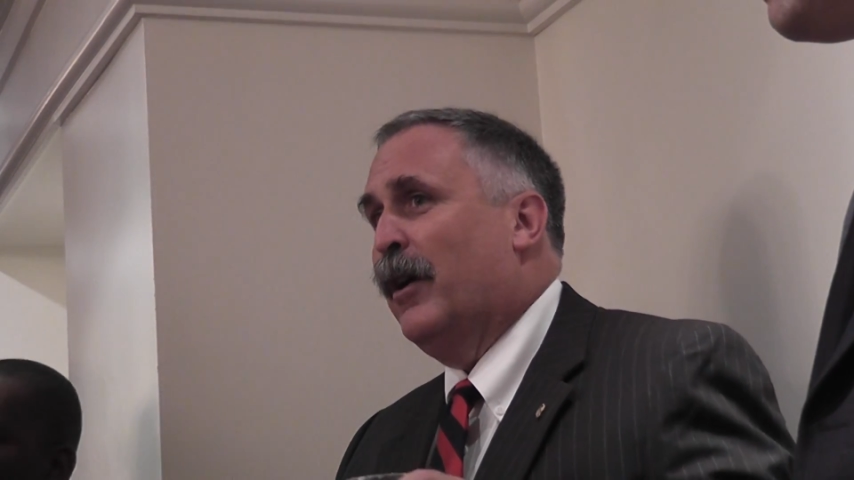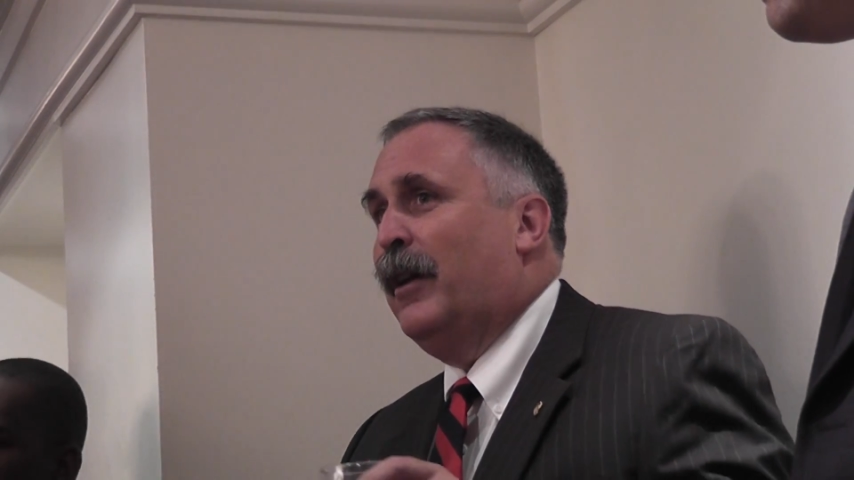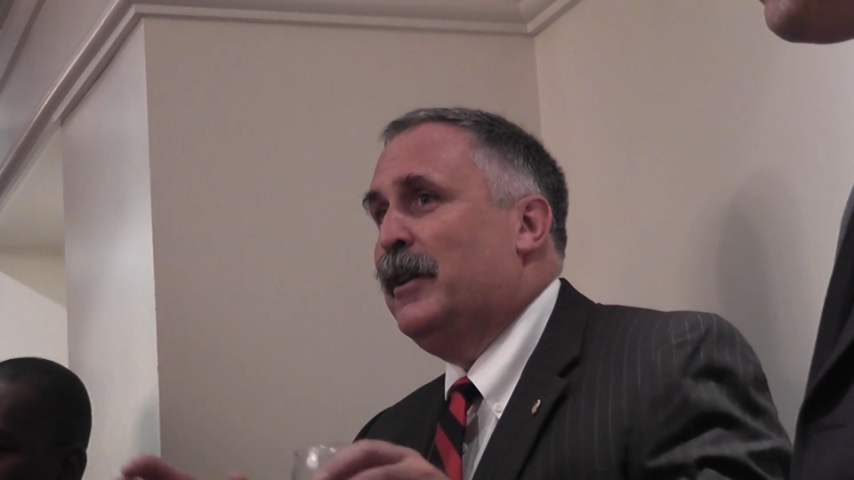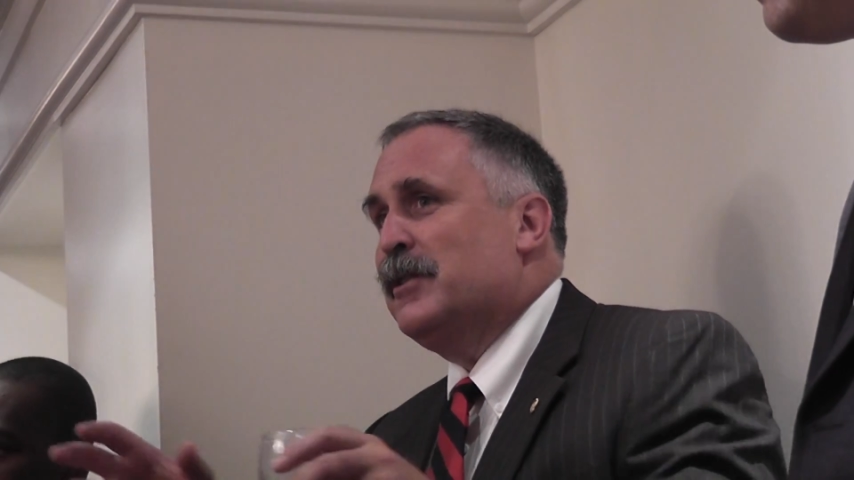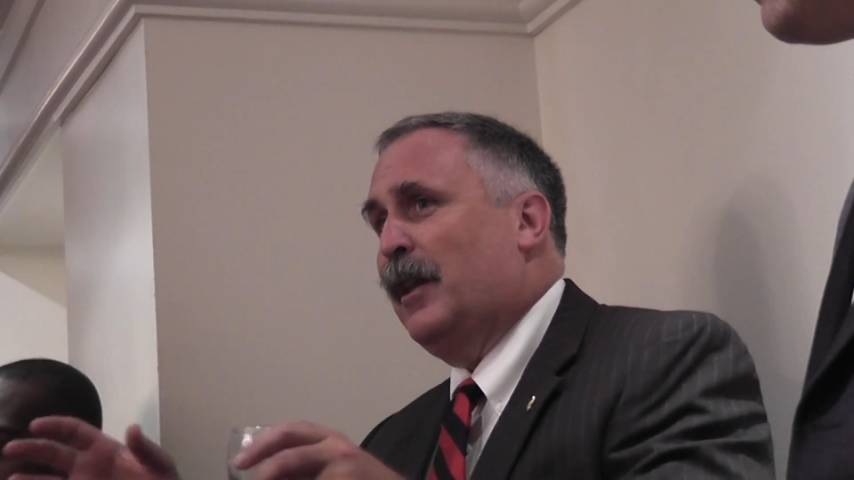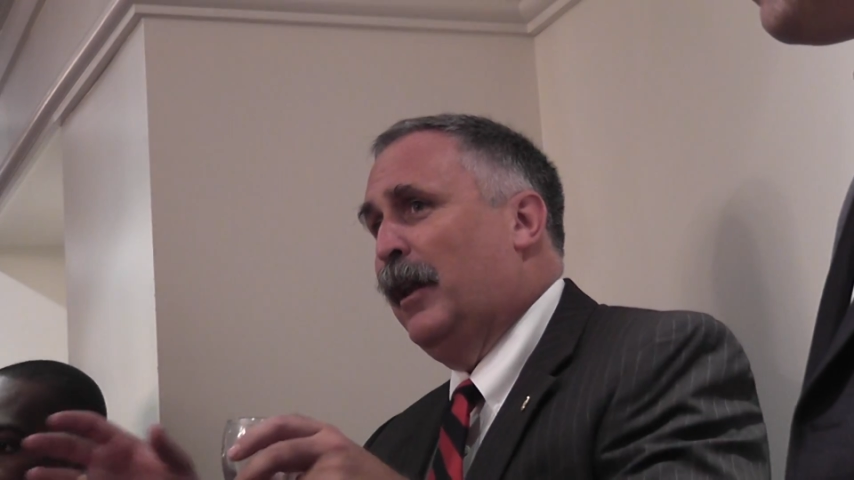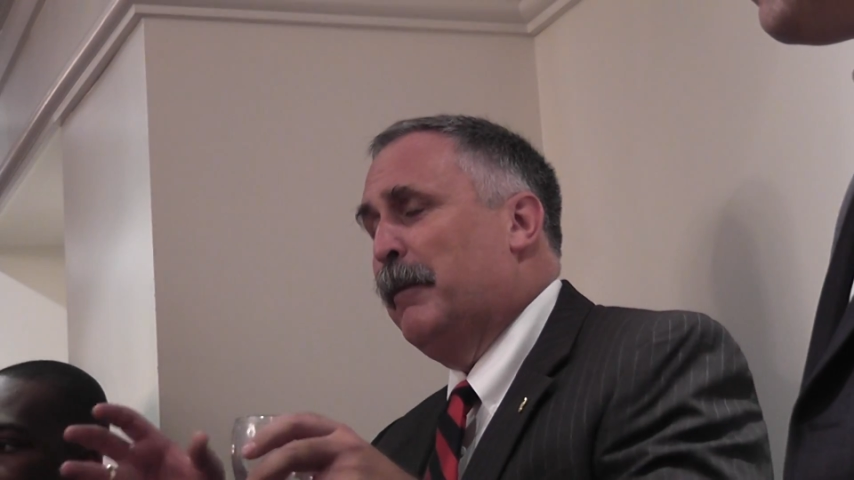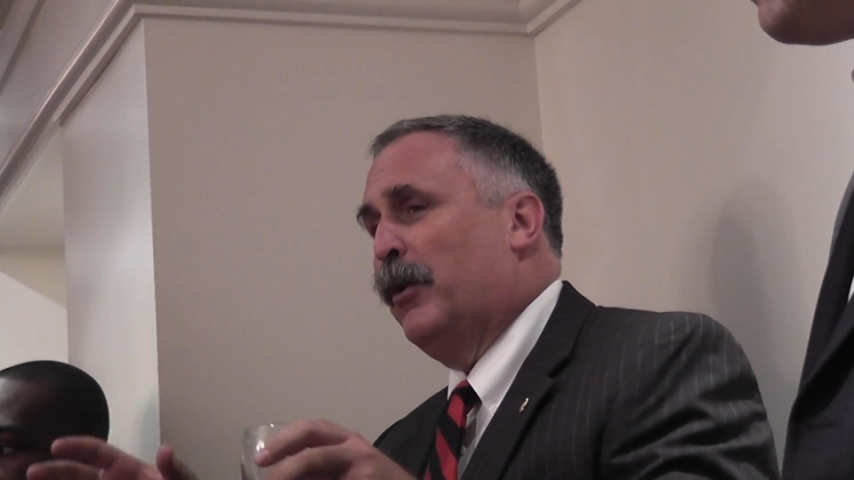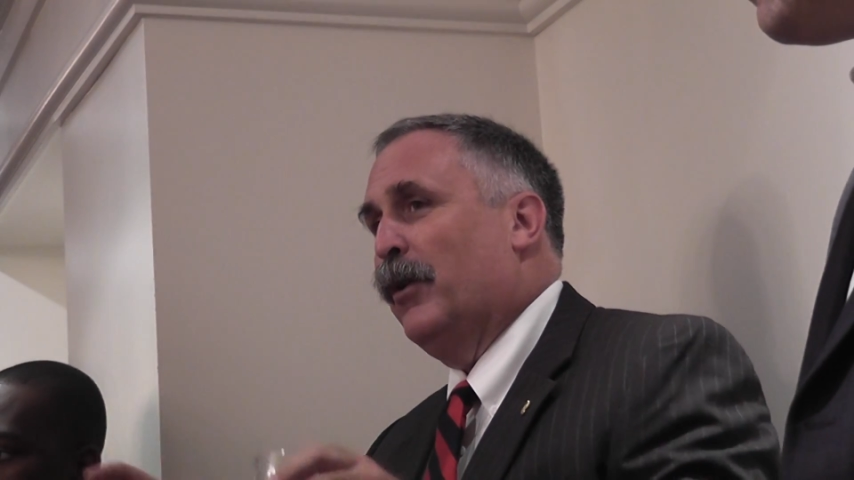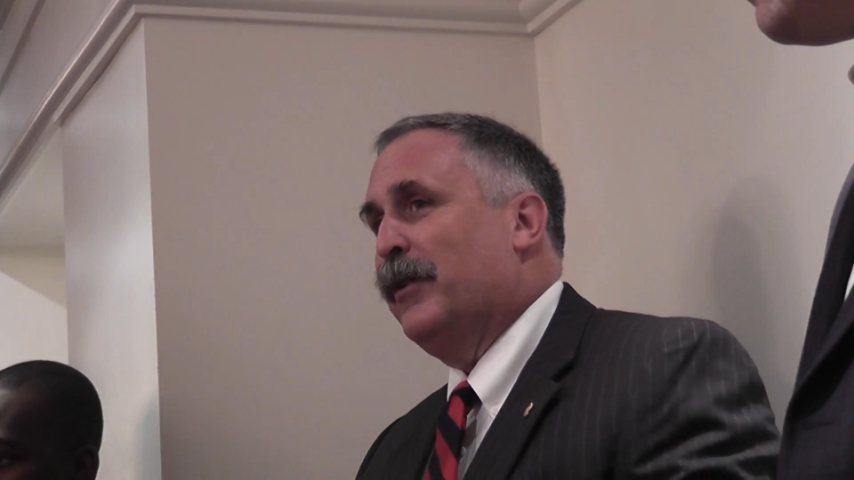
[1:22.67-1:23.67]
or at least the
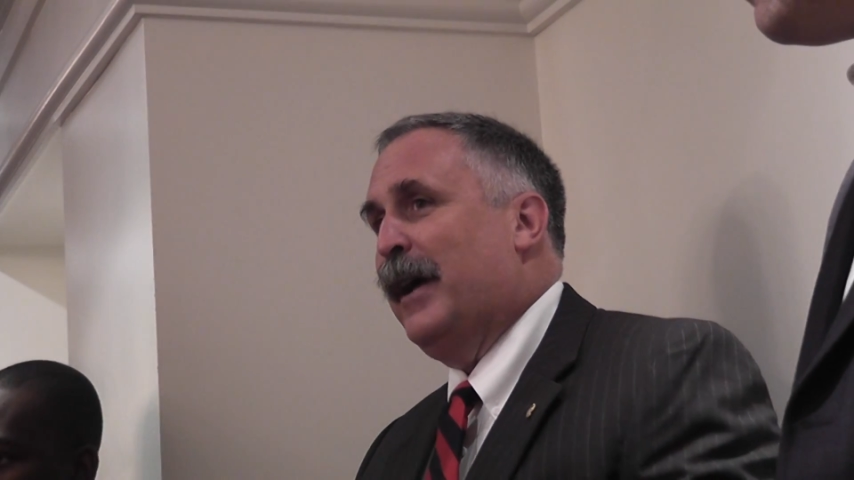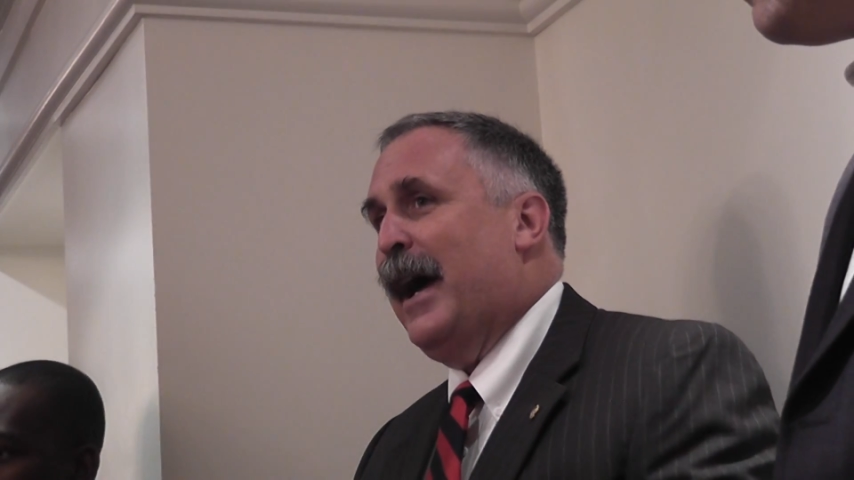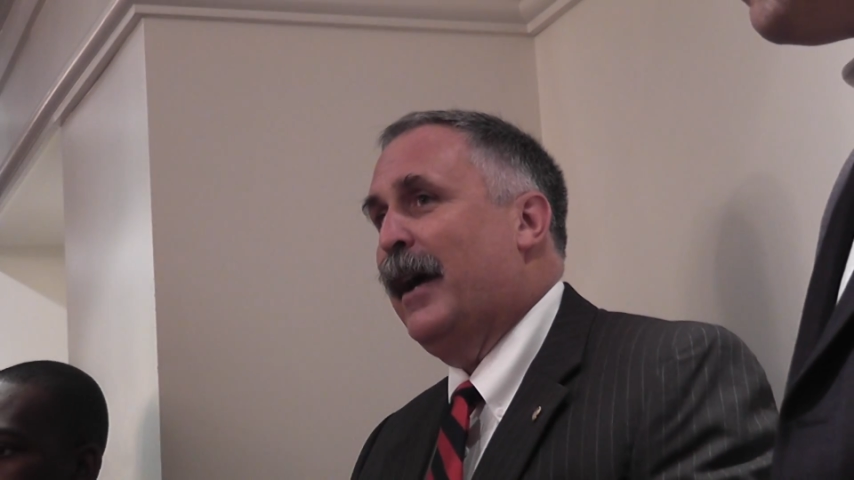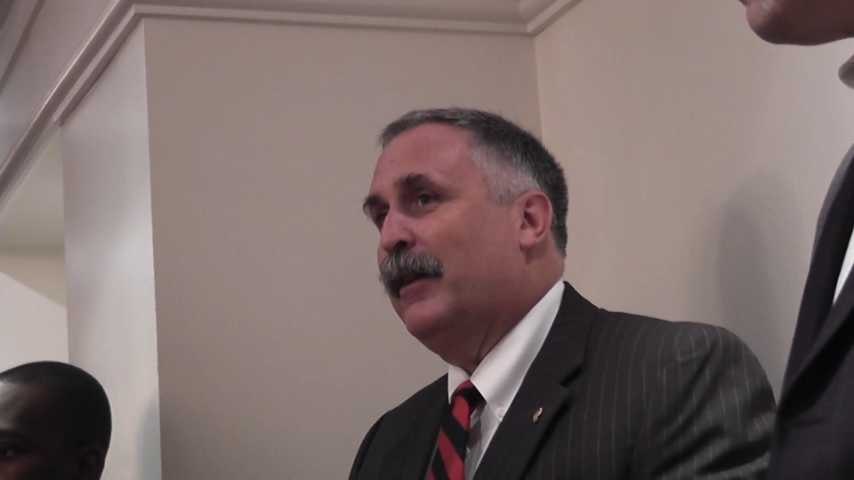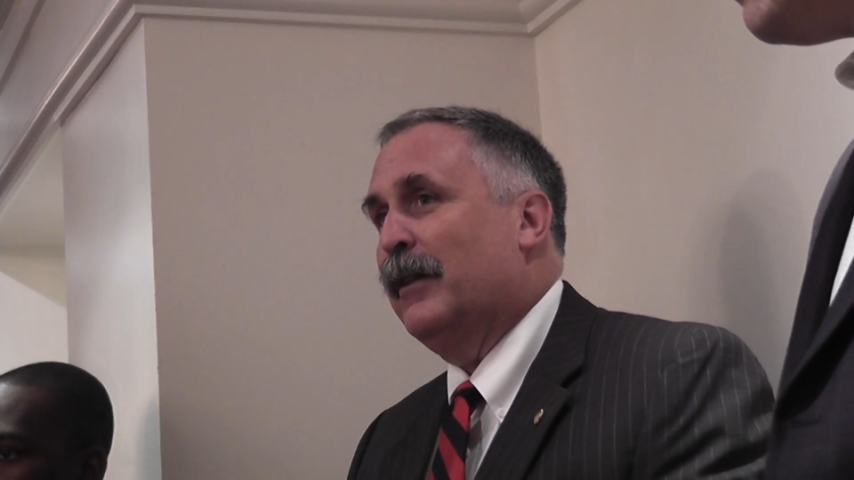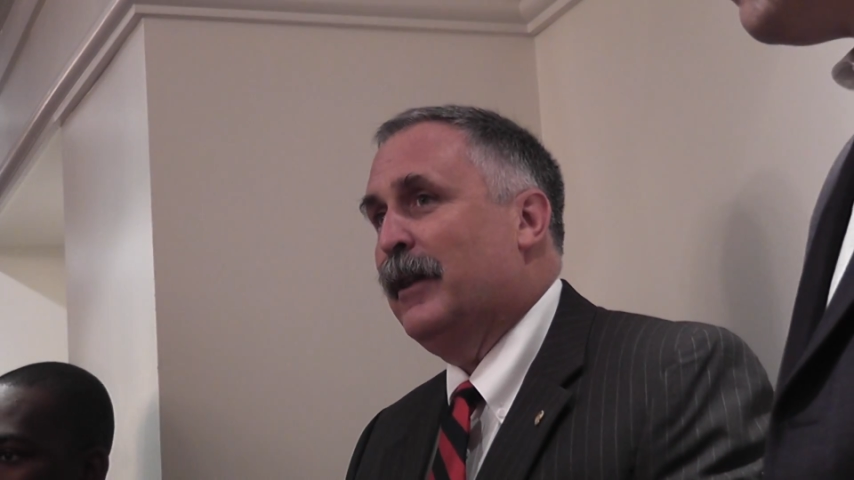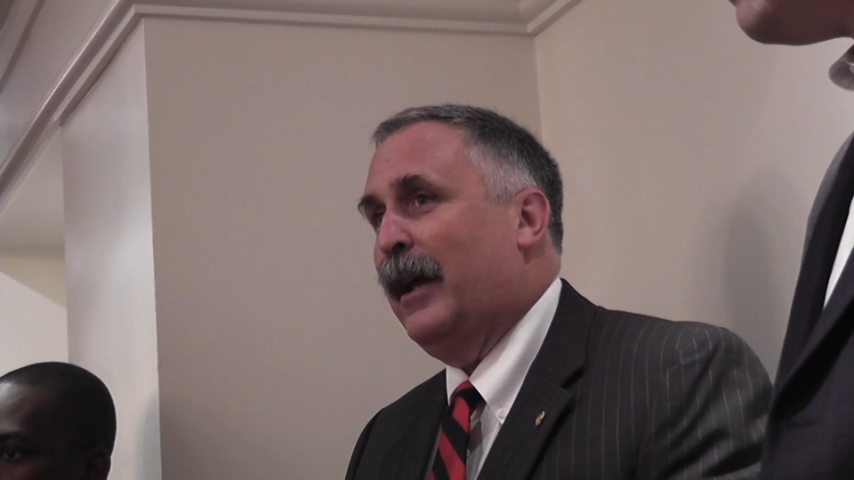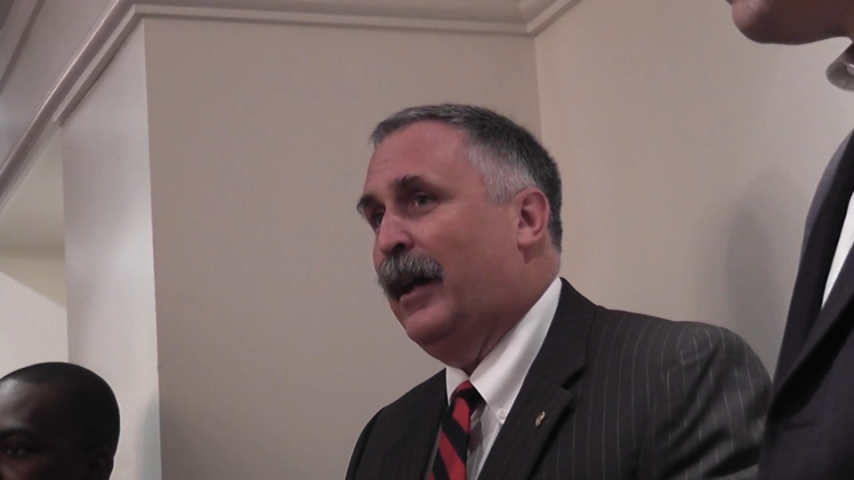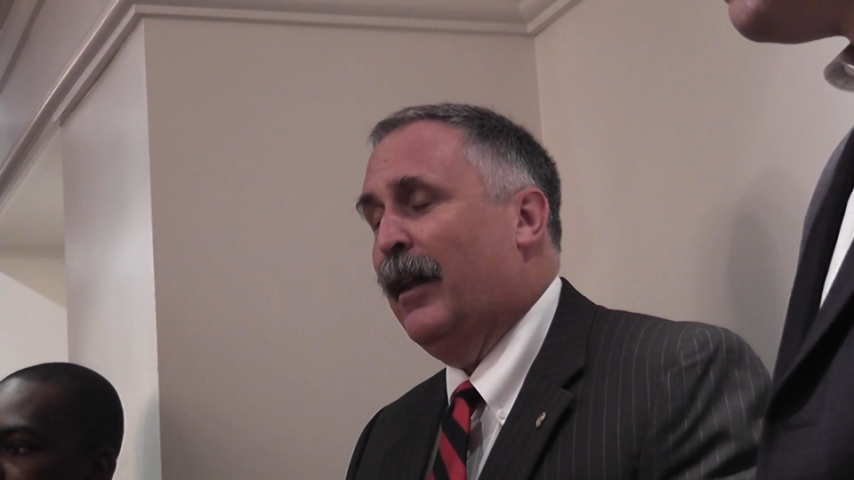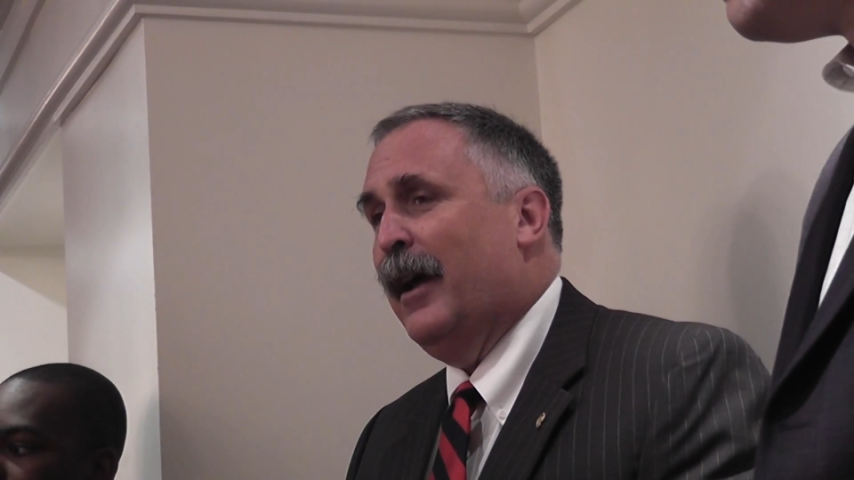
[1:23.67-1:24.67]
liberal tag that
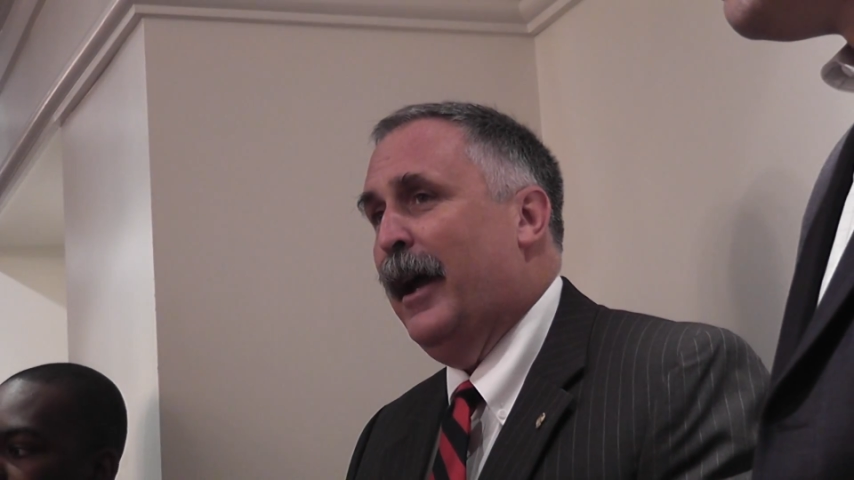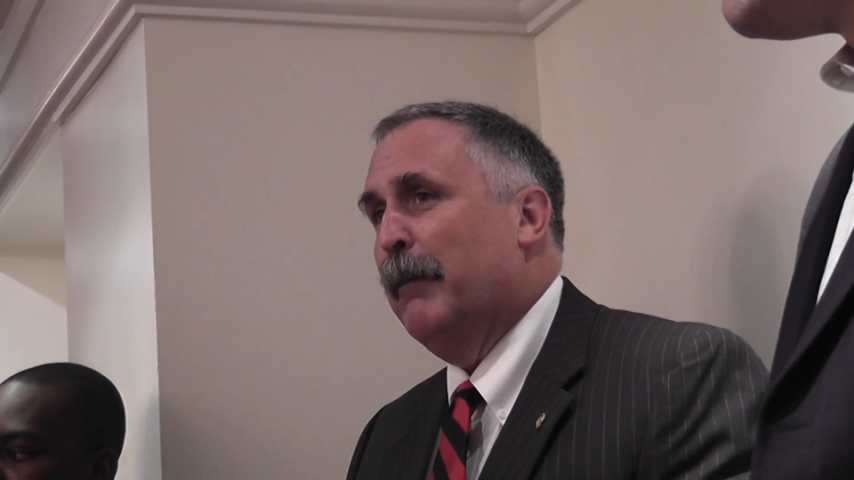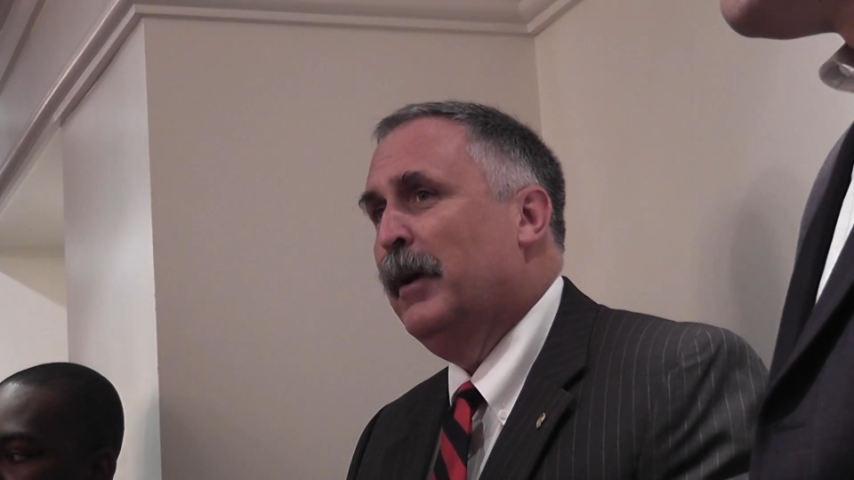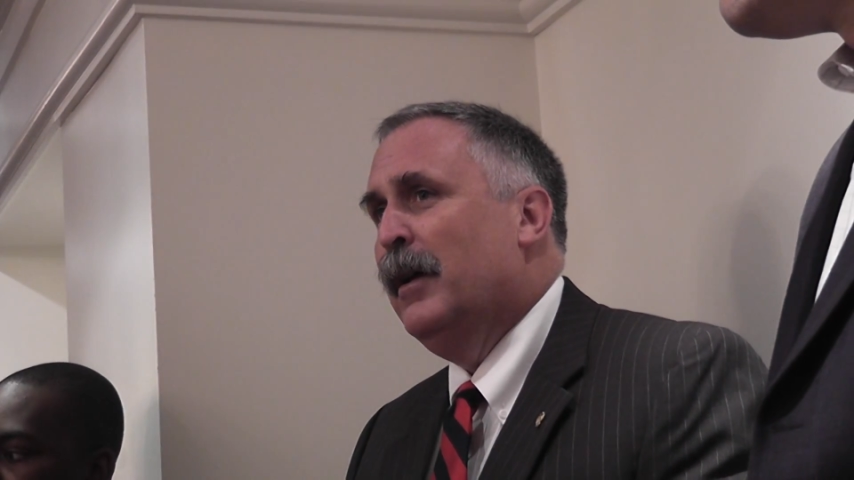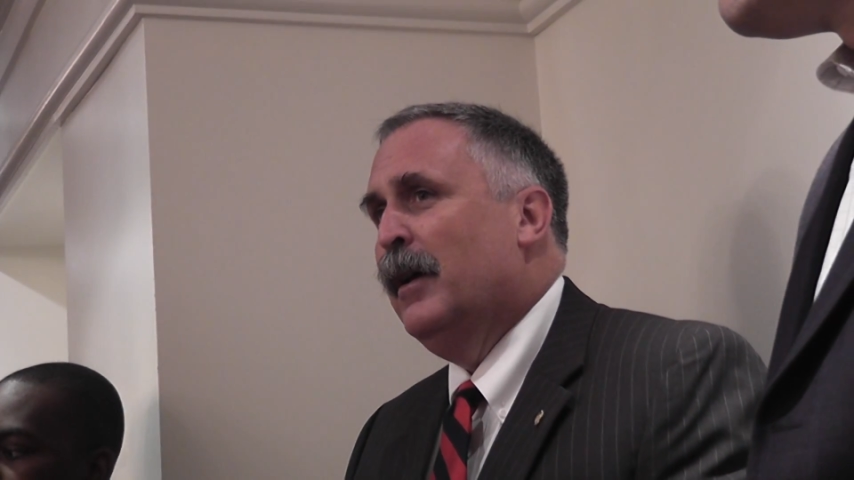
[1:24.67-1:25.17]
they claim.